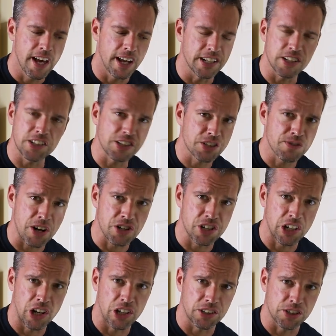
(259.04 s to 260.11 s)
and it doesn't scratch
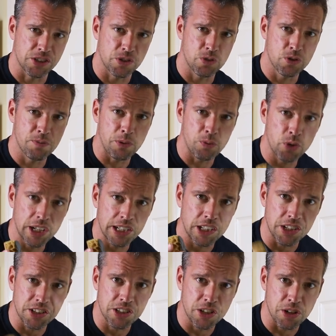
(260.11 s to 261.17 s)
the glass at all but what it
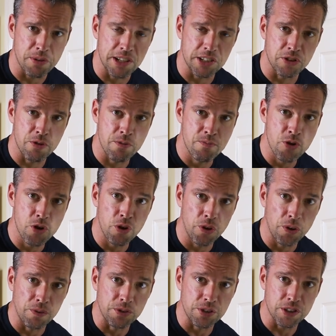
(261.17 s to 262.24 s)
does do is it
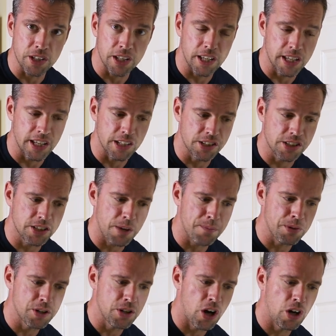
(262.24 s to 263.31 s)
removes the
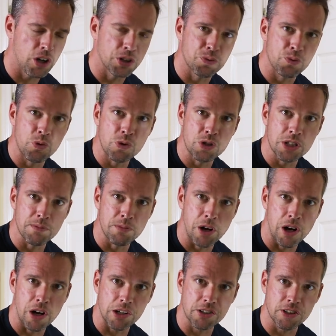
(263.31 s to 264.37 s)
stubborn hard water
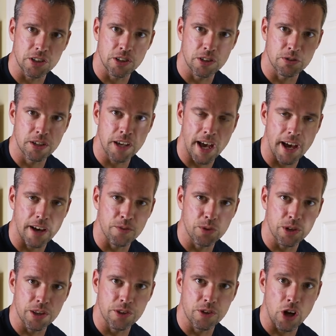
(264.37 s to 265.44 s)
marks that you get
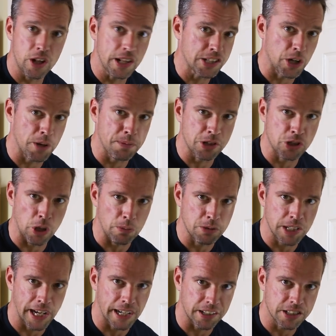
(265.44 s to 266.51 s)
with these open top
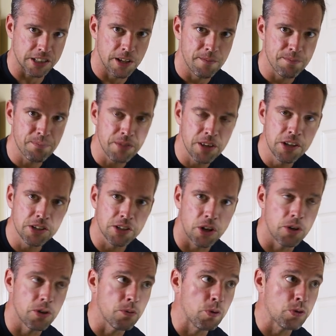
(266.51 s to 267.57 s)
tanks
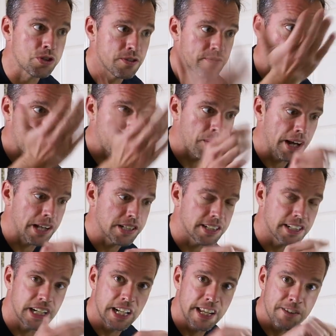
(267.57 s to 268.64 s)
so the water evaporates
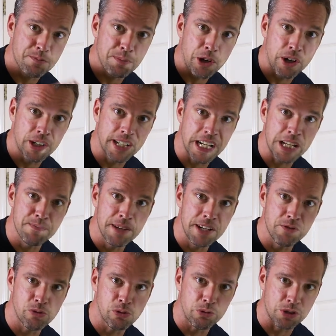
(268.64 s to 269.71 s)
and it leaves behind any
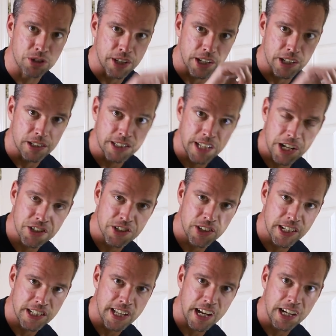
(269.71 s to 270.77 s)
minerals that are attached
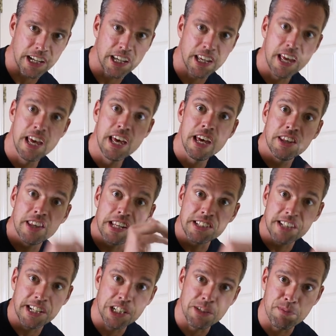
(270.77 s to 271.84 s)
to the tank.
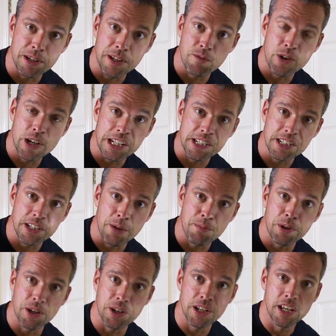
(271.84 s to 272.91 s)
These tend to be really
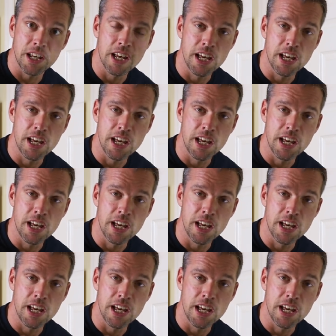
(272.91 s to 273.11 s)
stubborn